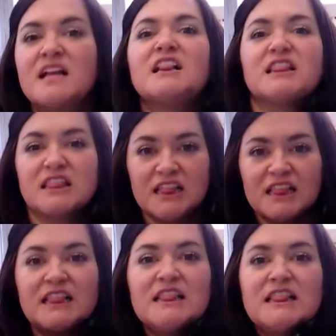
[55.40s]

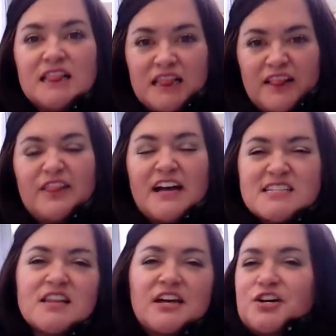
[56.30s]
Ooh, that's
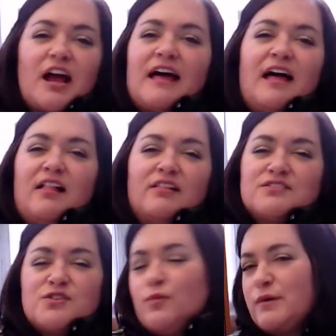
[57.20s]
the letter L,
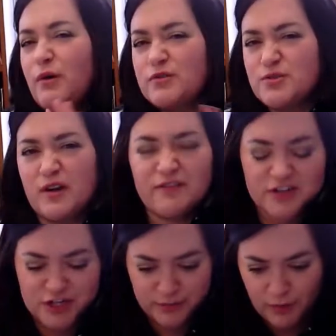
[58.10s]
so we won't do our
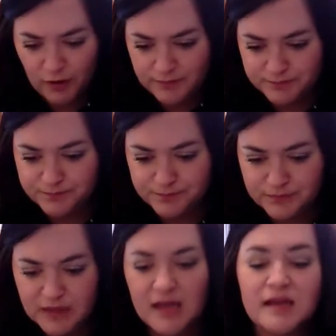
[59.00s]
fishing pole.
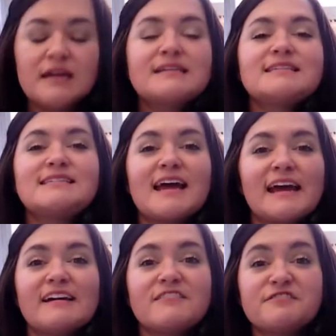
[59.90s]

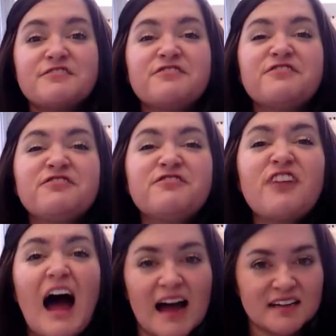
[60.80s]
Say
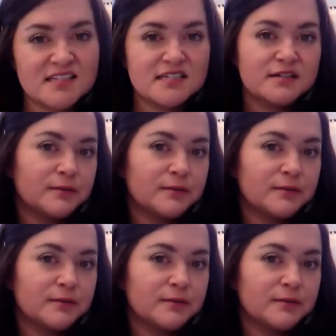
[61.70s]
fox.